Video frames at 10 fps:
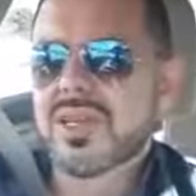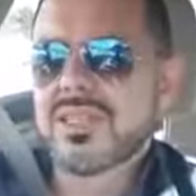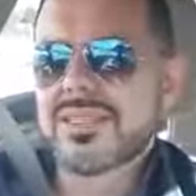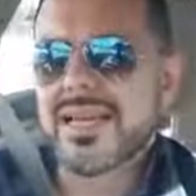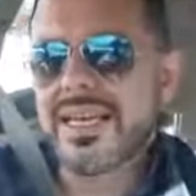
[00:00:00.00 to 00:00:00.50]

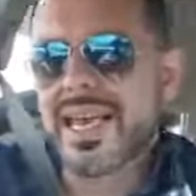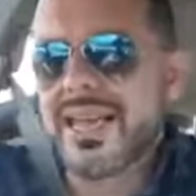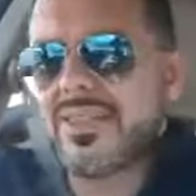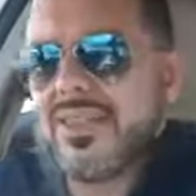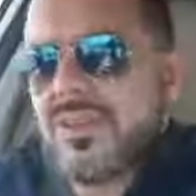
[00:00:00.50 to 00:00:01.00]
It's like
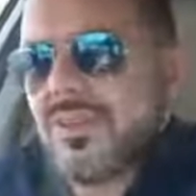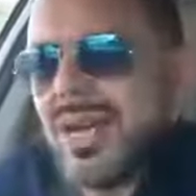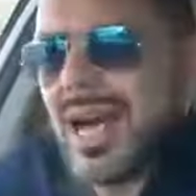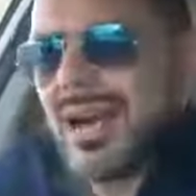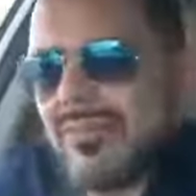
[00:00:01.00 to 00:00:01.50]
anything. You
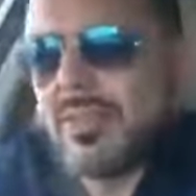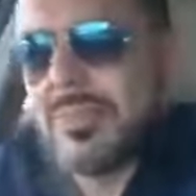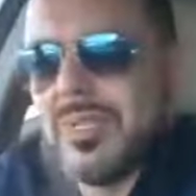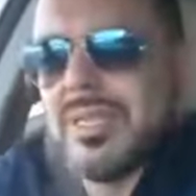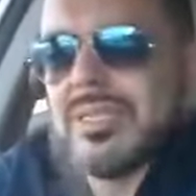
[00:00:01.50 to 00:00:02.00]
have to
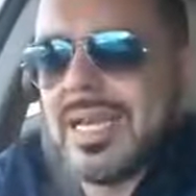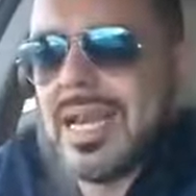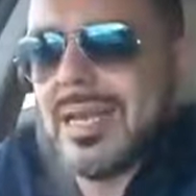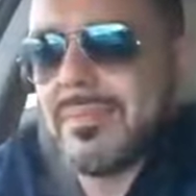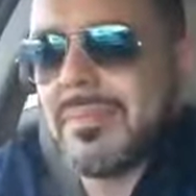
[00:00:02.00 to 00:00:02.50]
put the
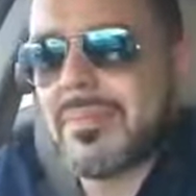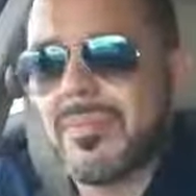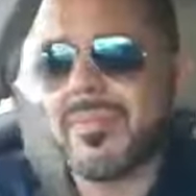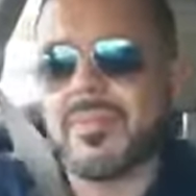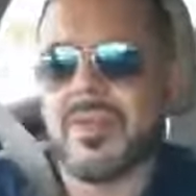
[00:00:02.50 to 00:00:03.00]
time.
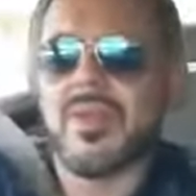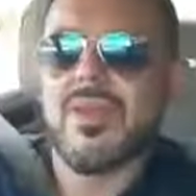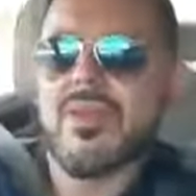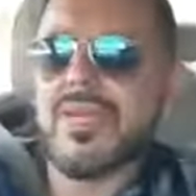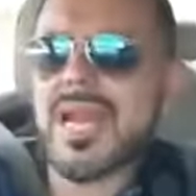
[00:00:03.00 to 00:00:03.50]

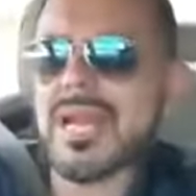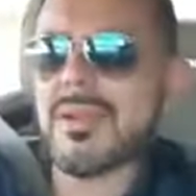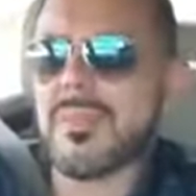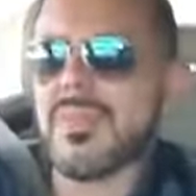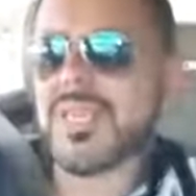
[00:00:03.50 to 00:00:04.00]
You got to
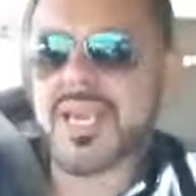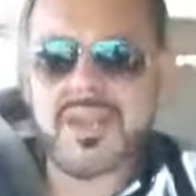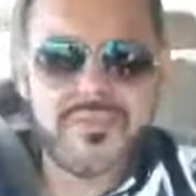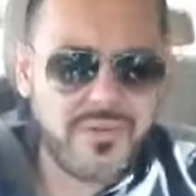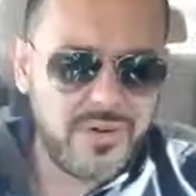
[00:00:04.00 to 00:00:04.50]
put the
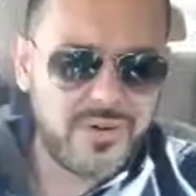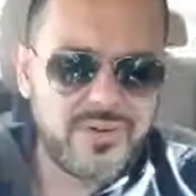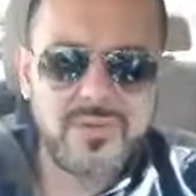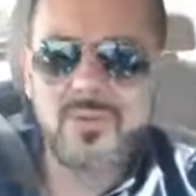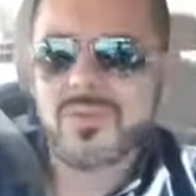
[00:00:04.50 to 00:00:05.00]
effort.
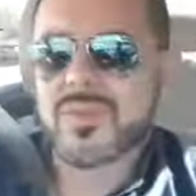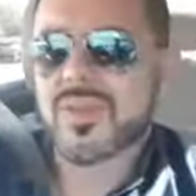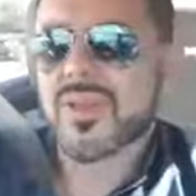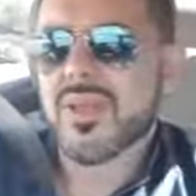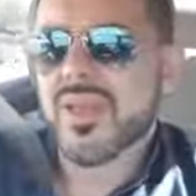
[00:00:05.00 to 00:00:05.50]

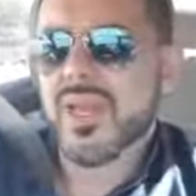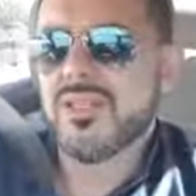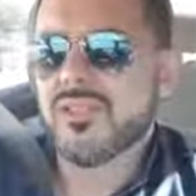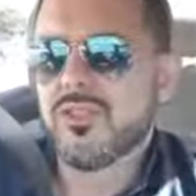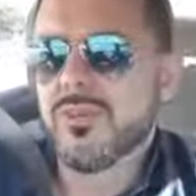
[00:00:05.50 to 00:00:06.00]

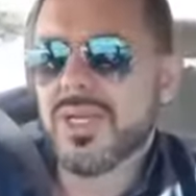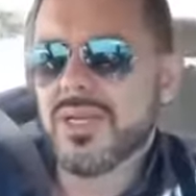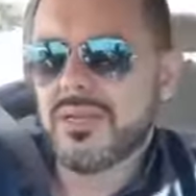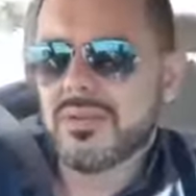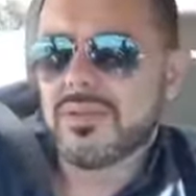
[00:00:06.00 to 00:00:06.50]
And to me,